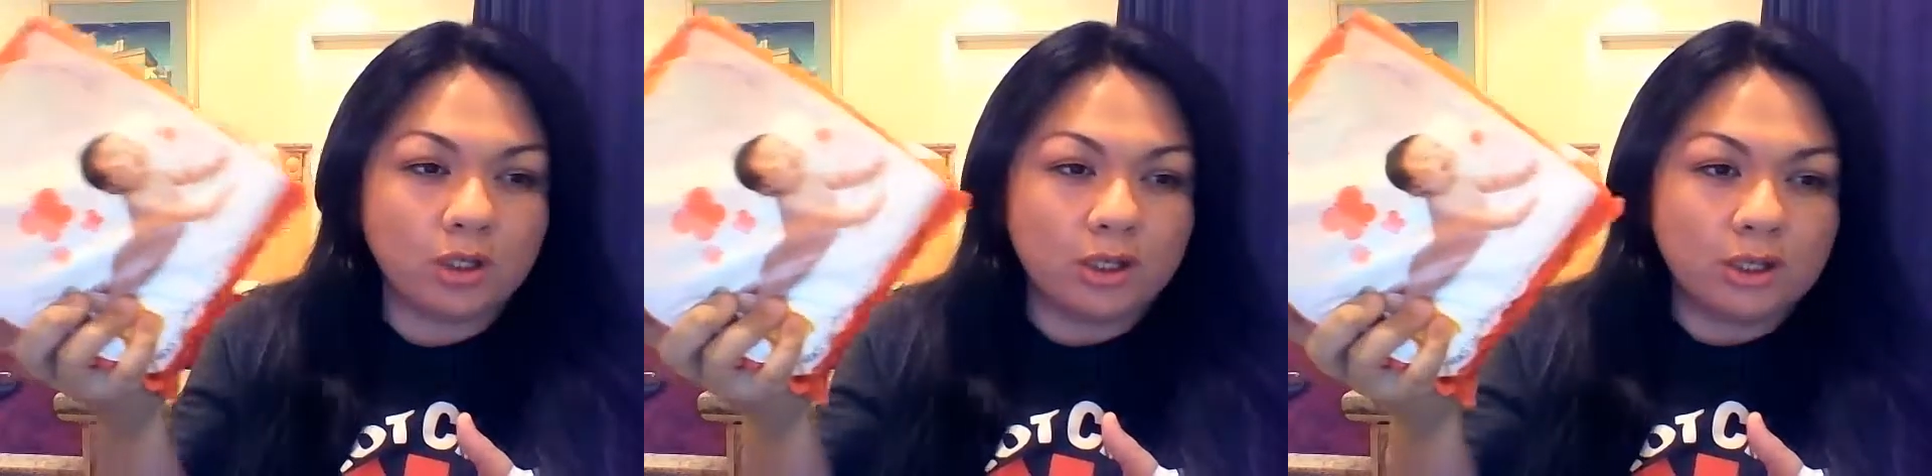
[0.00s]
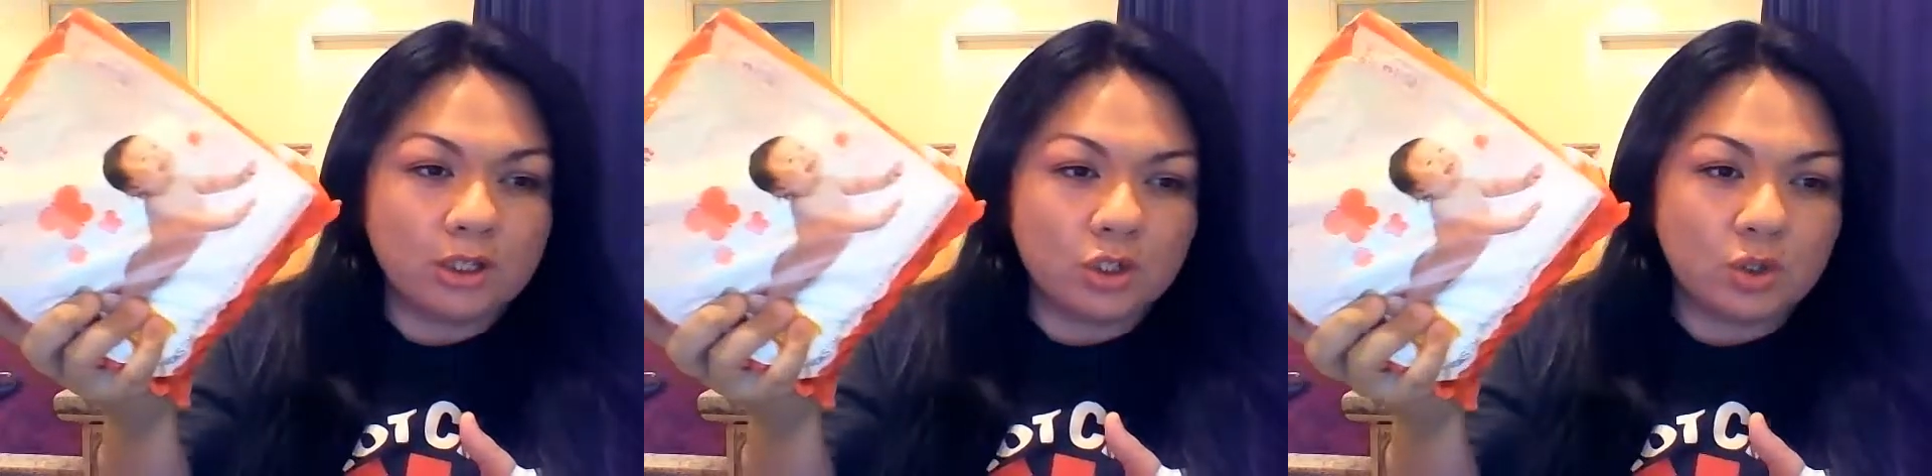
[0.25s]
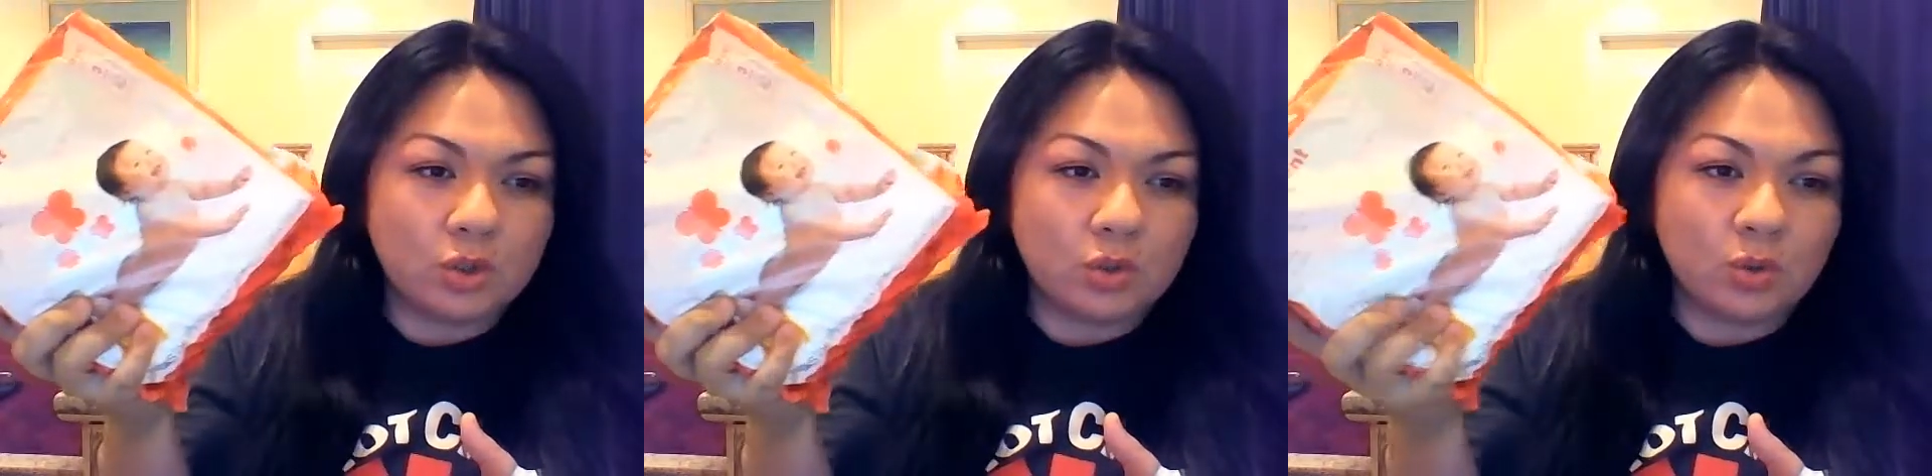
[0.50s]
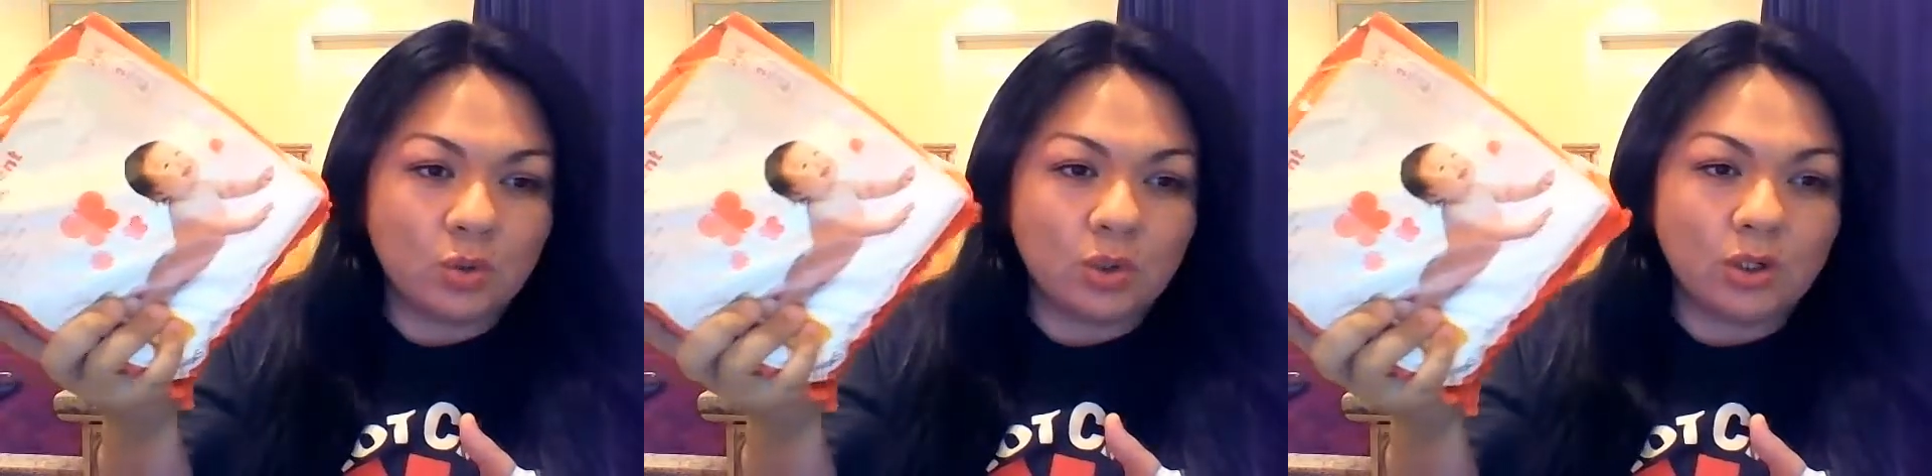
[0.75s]
like
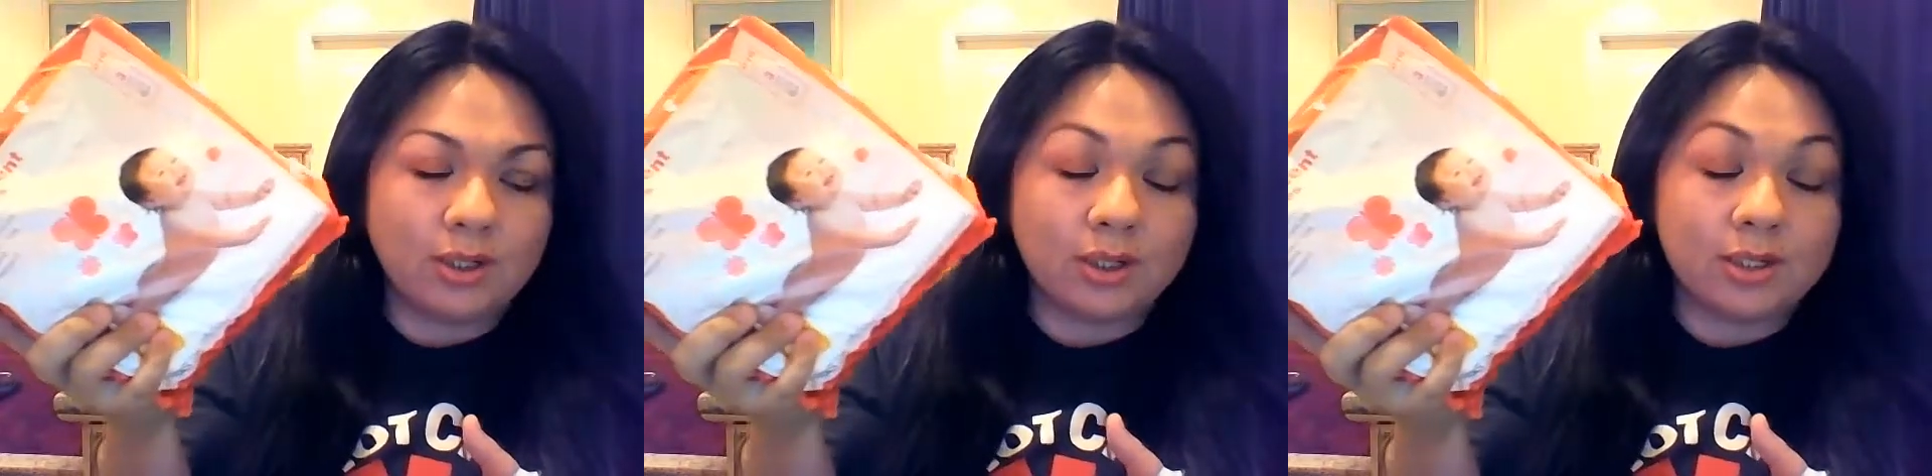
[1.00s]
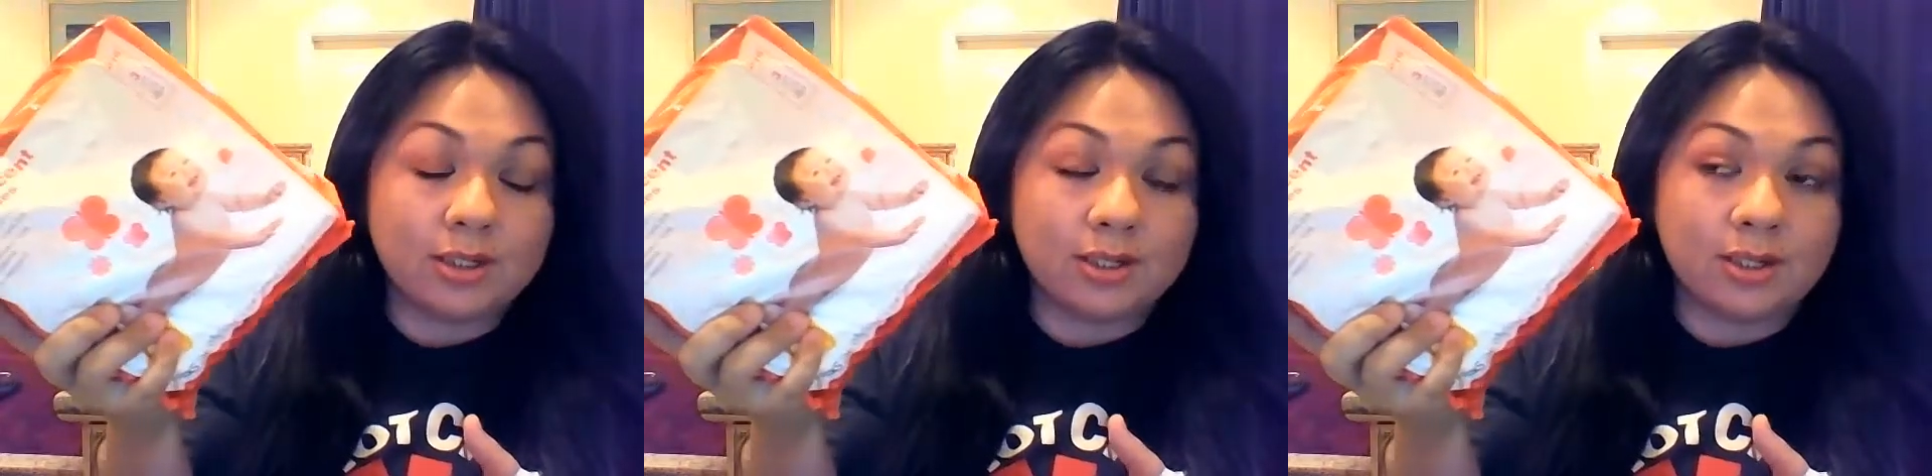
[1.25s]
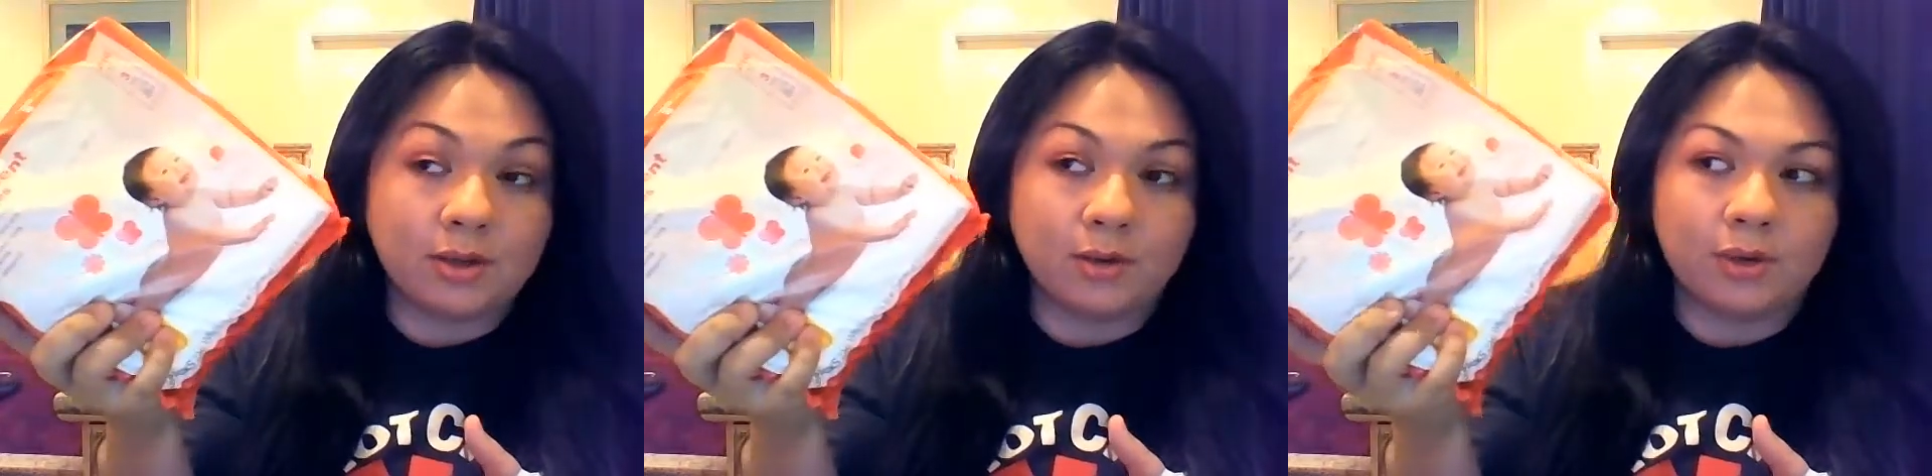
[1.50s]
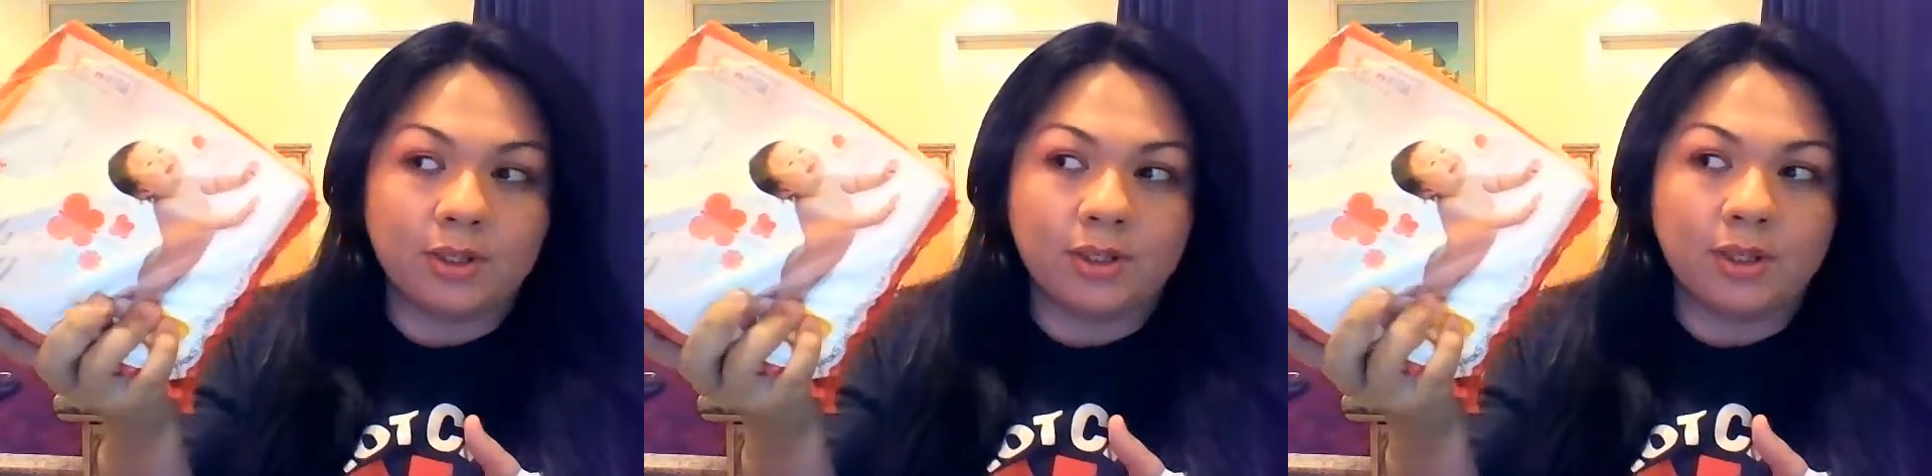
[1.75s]
to get a discount or
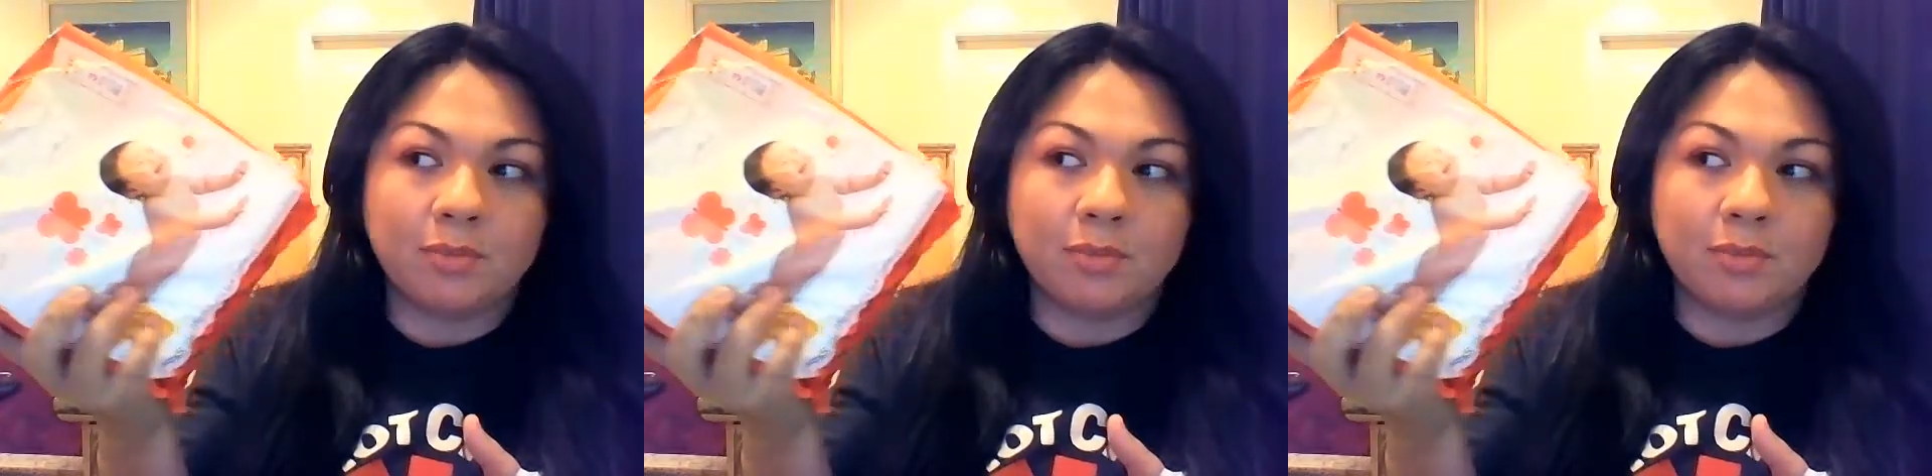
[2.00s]
anything.